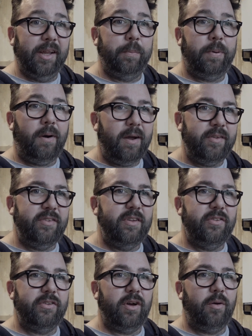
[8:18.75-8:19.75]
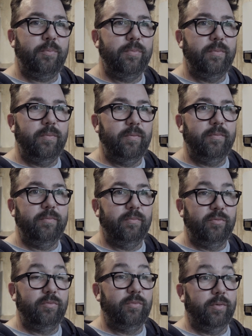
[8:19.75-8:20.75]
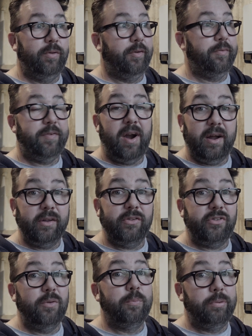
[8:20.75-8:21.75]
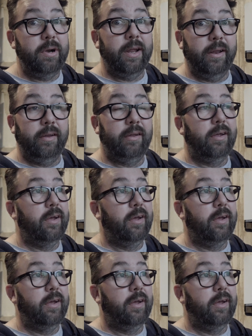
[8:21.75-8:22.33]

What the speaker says: The prices are, for France, brilliant.